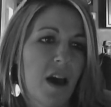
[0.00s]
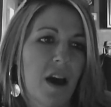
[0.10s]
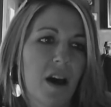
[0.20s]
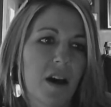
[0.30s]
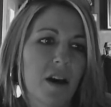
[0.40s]

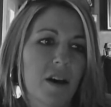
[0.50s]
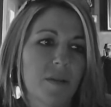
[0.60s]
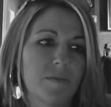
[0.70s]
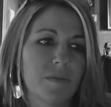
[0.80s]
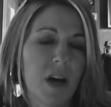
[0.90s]

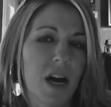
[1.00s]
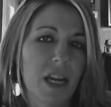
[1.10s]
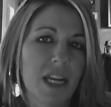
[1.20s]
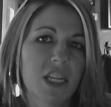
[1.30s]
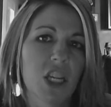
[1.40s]
I
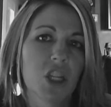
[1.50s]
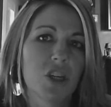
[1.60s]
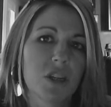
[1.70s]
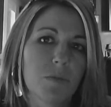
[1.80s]
need to look